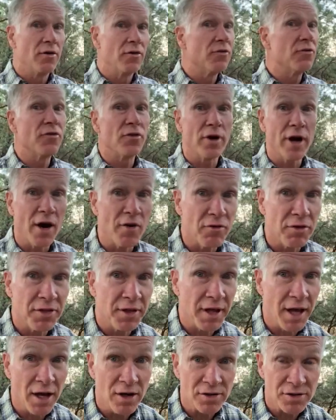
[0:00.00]
for
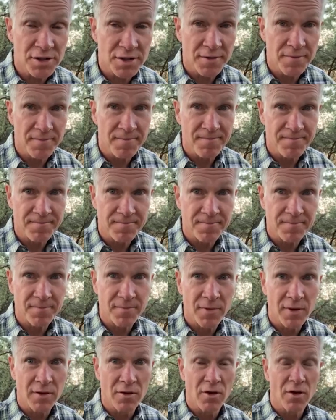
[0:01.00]
everything else,
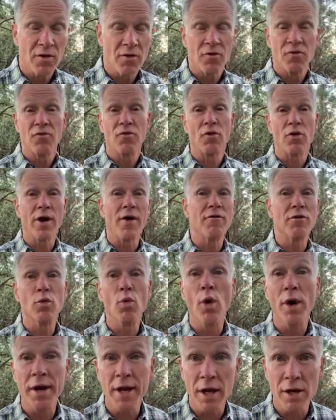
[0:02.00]
for
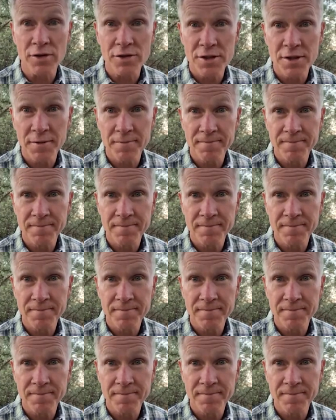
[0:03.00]
everyone else.